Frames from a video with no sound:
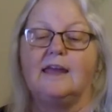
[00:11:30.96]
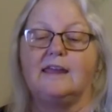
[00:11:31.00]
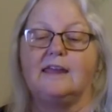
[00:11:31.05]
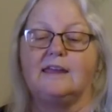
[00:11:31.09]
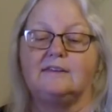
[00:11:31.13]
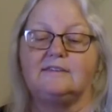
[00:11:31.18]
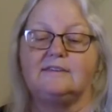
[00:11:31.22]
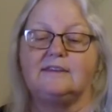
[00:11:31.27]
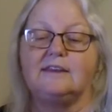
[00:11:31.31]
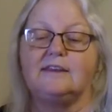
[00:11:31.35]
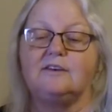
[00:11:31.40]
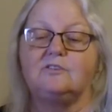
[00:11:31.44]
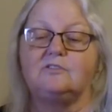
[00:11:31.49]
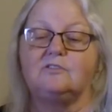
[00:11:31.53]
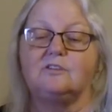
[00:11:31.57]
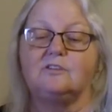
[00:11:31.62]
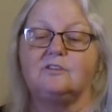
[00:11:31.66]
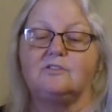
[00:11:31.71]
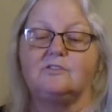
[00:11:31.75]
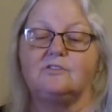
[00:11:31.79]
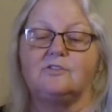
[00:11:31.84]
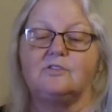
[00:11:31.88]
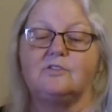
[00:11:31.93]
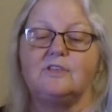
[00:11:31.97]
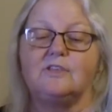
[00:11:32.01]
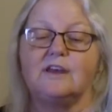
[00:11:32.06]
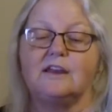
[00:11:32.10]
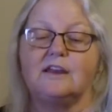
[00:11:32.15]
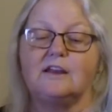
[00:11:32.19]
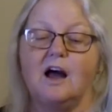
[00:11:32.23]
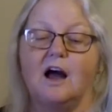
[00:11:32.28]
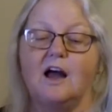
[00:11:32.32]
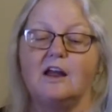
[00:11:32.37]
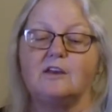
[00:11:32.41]
It teaches
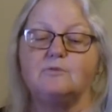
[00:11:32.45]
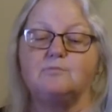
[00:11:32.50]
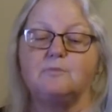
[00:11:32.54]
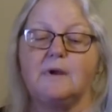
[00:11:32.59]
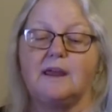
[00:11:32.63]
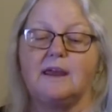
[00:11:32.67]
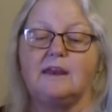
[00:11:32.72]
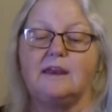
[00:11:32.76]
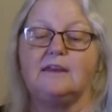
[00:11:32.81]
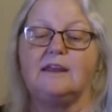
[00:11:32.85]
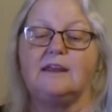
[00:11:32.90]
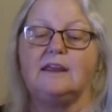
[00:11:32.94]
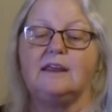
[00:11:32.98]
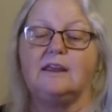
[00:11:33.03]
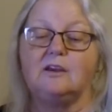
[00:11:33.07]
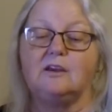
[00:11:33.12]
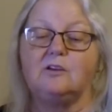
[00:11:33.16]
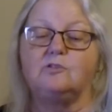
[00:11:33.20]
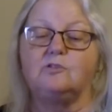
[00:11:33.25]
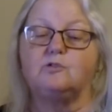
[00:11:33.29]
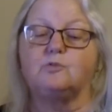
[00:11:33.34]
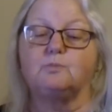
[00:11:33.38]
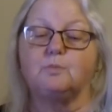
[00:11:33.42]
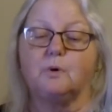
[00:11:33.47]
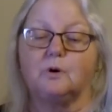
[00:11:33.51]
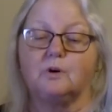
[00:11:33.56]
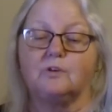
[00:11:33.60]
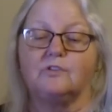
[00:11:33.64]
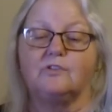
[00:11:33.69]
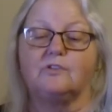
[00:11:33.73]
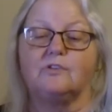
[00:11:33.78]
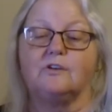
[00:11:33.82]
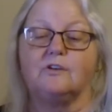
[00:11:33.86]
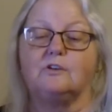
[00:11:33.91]
that God made each
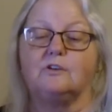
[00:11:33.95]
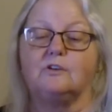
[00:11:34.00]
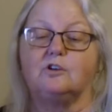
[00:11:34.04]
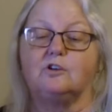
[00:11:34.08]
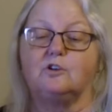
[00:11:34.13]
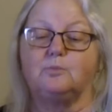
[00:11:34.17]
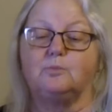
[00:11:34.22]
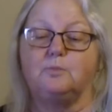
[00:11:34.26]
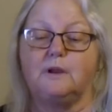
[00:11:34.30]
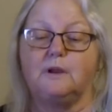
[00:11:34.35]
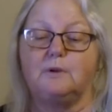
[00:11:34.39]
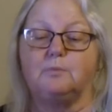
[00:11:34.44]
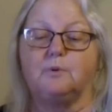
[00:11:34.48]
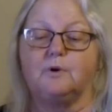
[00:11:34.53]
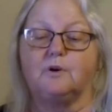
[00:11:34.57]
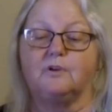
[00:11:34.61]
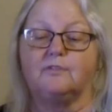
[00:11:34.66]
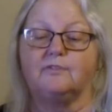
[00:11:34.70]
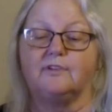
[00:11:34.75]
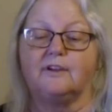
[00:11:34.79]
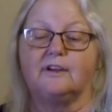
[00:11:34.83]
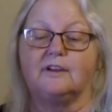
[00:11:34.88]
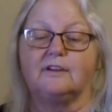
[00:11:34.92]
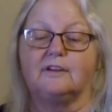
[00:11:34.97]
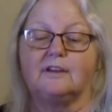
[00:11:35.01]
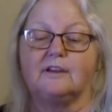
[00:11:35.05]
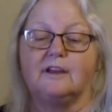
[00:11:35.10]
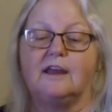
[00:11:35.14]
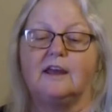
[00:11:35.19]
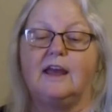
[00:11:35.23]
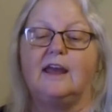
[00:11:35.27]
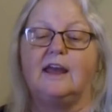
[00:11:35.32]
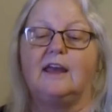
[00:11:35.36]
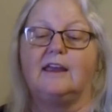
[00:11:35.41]
person to be perfect,
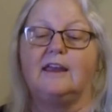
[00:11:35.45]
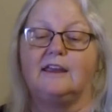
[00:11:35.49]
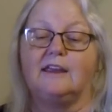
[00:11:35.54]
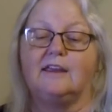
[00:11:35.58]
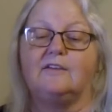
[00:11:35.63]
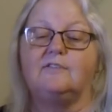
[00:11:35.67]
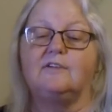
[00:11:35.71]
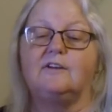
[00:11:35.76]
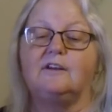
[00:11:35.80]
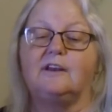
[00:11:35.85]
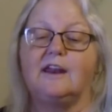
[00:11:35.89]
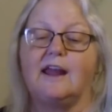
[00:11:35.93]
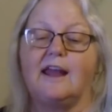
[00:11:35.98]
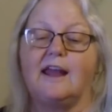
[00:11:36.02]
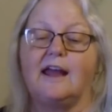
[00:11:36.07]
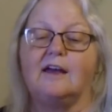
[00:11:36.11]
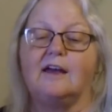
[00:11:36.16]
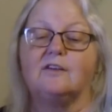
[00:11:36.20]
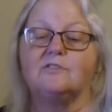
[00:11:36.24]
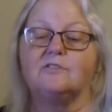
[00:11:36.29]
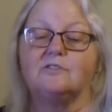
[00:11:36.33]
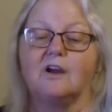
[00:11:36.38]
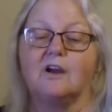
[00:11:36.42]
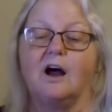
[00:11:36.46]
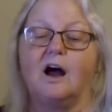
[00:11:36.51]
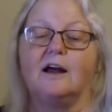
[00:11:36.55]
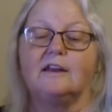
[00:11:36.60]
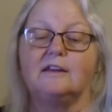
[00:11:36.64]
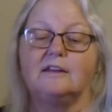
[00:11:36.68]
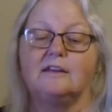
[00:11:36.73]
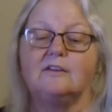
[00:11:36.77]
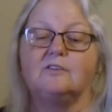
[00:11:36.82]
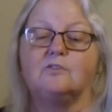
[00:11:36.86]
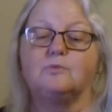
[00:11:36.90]
even as
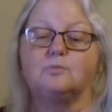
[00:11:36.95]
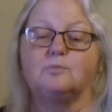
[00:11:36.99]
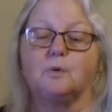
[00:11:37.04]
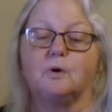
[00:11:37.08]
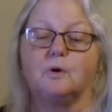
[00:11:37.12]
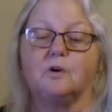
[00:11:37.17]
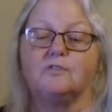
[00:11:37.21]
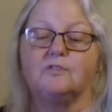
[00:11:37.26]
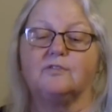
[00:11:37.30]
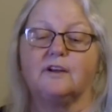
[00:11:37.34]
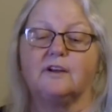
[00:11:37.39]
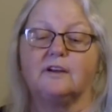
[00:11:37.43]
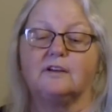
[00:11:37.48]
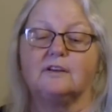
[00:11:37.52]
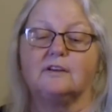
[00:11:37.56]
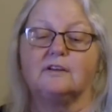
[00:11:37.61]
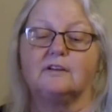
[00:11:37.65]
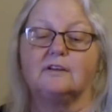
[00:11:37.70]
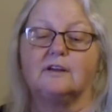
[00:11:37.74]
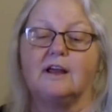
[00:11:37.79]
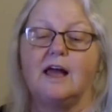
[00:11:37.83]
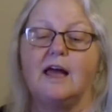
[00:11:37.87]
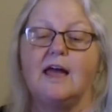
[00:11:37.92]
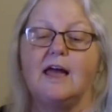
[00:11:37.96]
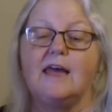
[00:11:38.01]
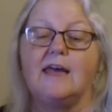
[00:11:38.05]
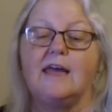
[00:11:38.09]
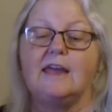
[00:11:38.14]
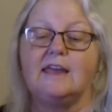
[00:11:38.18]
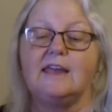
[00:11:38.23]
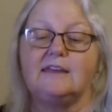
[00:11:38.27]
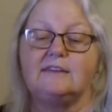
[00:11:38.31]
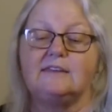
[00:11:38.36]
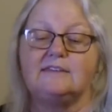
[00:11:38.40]
God is perfect.
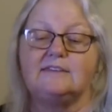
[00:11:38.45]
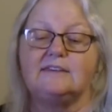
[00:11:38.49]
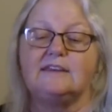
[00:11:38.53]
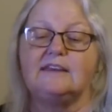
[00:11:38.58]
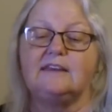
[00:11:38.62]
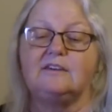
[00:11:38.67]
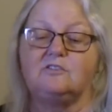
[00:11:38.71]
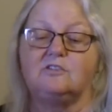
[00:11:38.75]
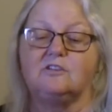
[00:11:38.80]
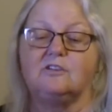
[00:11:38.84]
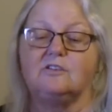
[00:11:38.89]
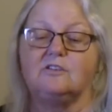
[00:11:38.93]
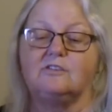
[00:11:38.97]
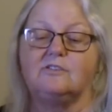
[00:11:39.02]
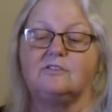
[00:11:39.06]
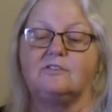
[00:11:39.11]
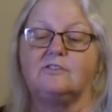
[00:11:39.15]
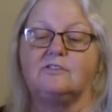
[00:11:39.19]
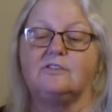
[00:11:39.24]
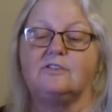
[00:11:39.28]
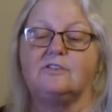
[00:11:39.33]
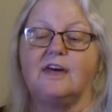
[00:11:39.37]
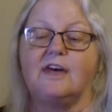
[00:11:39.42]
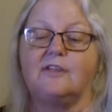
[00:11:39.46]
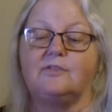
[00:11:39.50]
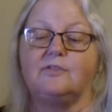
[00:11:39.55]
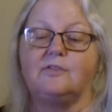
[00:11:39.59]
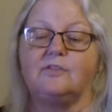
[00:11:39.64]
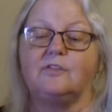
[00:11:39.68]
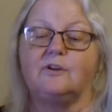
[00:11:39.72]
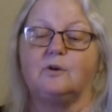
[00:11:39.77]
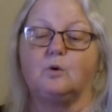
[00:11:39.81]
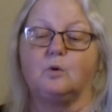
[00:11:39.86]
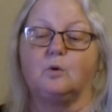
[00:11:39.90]
It teaches that
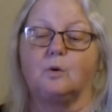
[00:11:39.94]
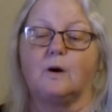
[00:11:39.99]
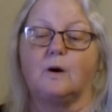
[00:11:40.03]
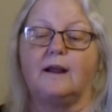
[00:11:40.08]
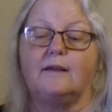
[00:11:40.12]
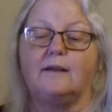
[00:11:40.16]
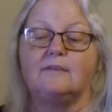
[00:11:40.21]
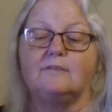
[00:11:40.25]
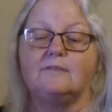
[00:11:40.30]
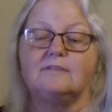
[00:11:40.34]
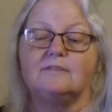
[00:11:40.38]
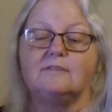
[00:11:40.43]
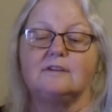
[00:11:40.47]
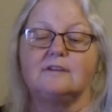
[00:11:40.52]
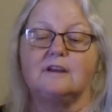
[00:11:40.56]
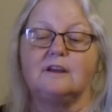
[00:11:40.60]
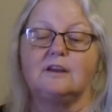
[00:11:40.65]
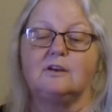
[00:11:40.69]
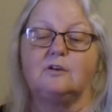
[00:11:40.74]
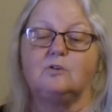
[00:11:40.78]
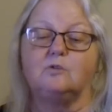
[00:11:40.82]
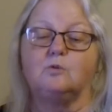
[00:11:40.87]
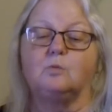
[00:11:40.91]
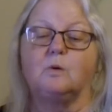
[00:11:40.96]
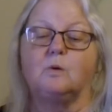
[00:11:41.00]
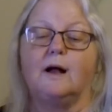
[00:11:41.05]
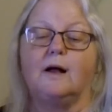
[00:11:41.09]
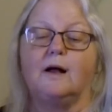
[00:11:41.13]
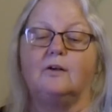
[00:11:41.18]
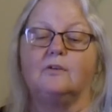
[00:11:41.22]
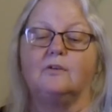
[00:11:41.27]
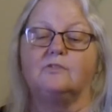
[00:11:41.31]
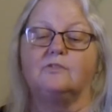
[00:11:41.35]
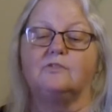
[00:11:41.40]
the Christ
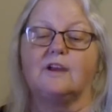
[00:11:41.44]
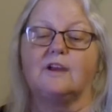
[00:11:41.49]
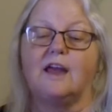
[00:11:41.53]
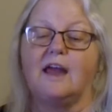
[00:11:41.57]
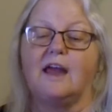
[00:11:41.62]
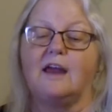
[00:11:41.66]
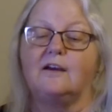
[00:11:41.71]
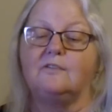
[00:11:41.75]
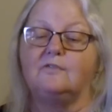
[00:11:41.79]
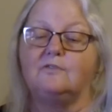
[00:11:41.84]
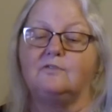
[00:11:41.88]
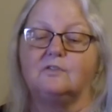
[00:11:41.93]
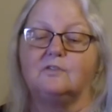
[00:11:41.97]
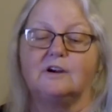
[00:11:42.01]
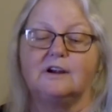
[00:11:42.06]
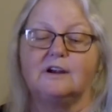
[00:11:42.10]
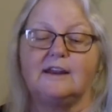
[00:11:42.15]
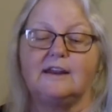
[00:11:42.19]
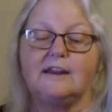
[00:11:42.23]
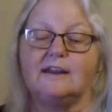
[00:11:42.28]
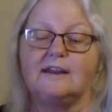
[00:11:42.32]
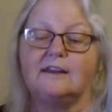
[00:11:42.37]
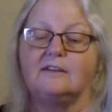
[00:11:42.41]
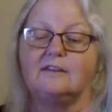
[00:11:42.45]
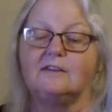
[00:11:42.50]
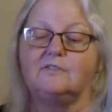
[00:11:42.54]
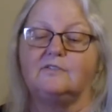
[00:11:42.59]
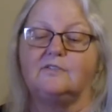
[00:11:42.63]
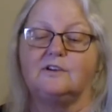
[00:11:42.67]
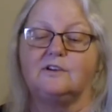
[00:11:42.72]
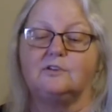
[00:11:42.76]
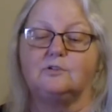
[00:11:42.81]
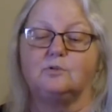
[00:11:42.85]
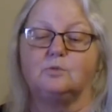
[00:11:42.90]
indwells every
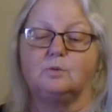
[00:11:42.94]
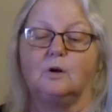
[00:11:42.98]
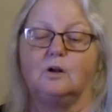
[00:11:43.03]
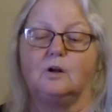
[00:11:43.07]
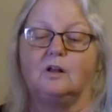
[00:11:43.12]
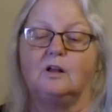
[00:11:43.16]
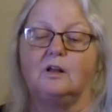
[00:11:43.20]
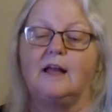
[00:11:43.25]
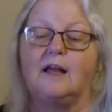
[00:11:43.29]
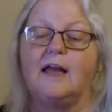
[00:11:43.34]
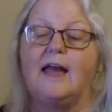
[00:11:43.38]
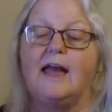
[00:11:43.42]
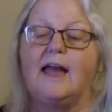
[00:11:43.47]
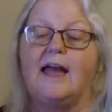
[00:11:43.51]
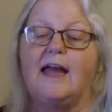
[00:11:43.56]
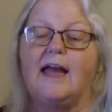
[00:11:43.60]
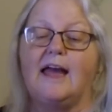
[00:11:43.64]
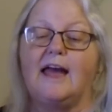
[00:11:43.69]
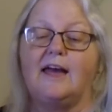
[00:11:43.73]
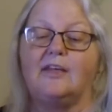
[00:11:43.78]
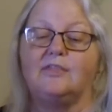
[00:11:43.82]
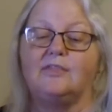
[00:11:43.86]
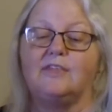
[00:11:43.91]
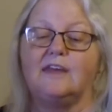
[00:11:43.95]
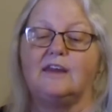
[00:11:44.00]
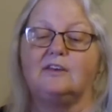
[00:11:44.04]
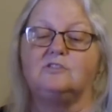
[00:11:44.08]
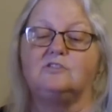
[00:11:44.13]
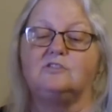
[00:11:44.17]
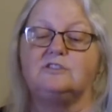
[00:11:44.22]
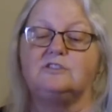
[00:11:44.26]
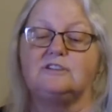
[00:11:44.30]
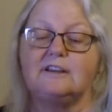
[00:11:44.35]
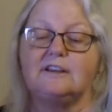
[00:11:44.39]
individual and
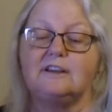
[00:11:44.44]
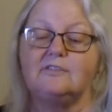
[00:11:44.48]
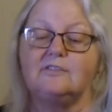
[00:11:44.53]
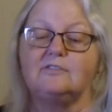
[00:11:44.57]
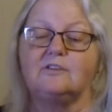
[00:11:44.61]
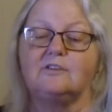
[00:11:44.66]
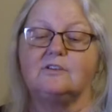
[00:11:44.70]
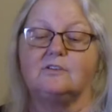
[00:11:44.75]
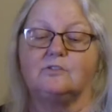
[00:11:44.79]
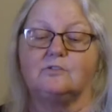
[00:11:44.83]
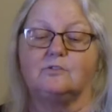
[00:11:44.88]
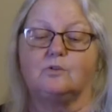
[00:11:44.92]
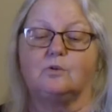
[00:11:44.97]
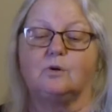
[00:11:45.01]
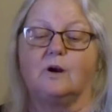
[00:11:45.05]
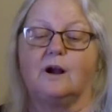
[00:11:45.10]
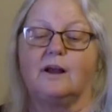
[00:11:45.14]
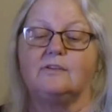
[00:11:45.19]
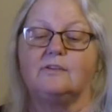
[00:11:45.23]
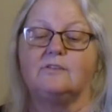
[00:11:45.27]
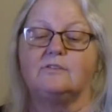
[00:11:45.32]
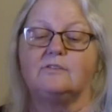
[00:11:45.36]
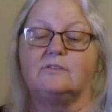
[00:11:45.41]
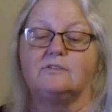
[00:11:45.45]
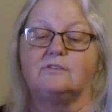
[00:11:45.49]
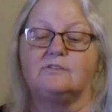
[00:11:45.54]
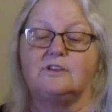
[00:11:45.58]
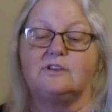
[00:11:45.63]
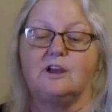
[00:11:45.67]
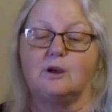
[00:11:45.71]
that Jesus Christ